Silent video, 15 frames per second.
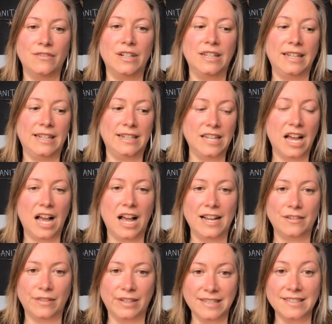really tie
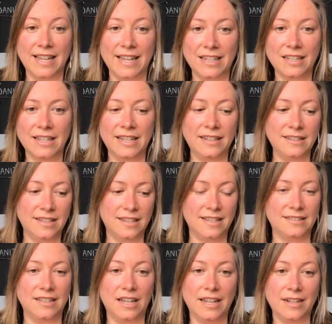recycling to
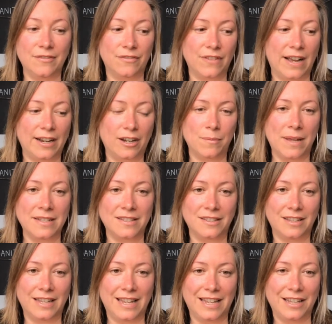this
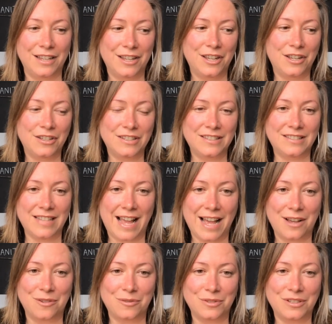environmentally
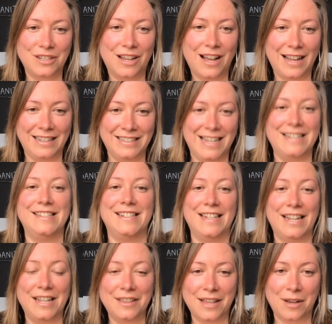sound
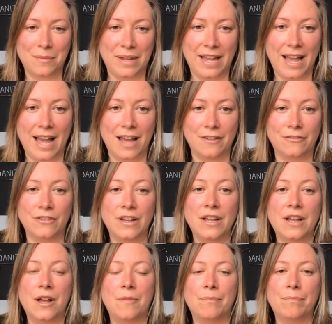identity that we have.
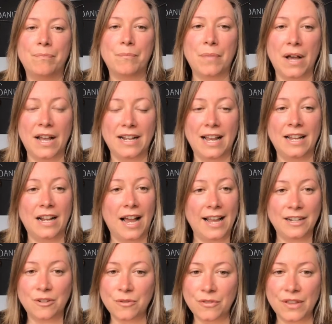And I
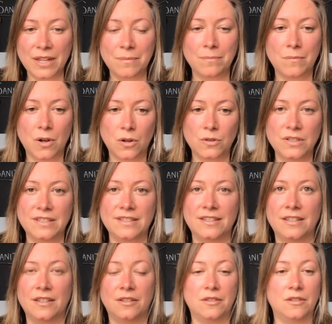don't think most